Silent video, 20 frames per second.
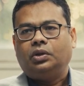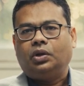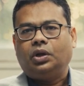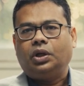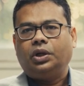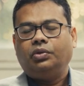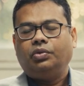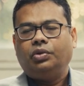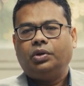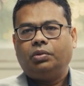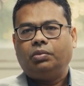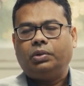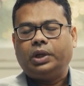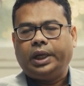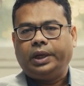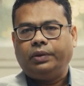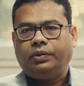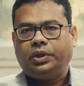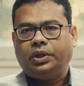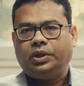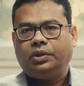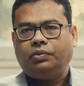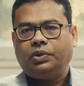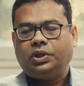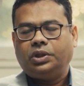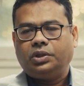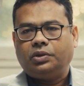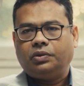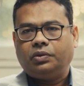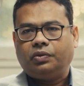or if you have diabetes
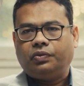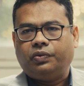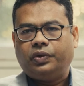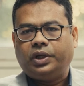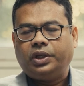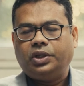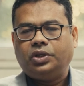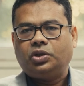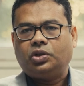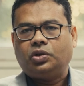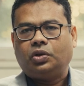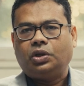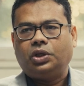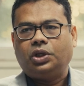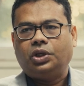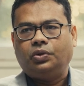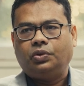which is of very short